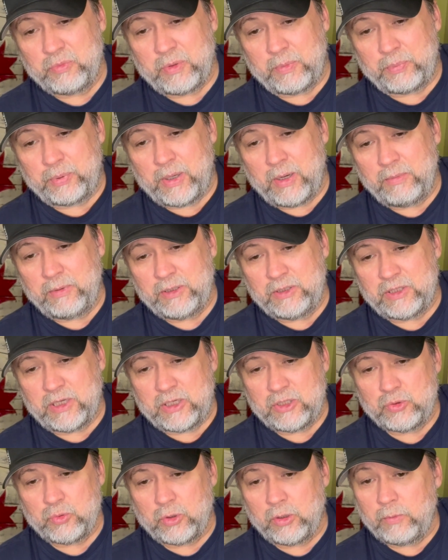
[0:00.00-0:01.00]
it probably
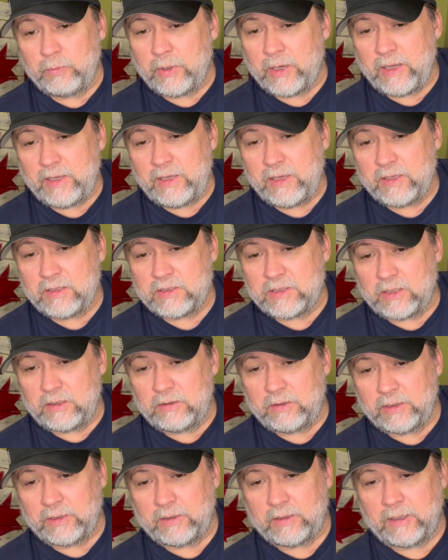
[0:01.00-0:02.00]
does work, but I can't sell
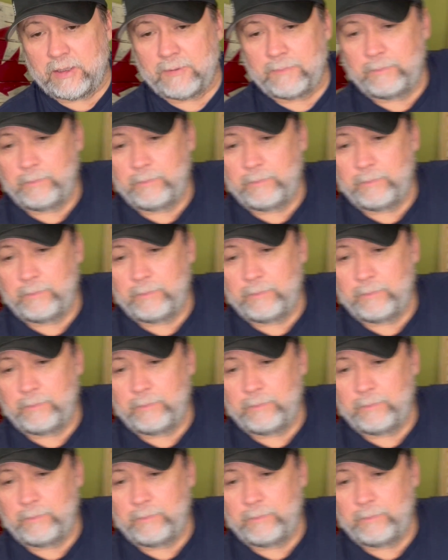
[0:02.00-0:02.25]
it like that.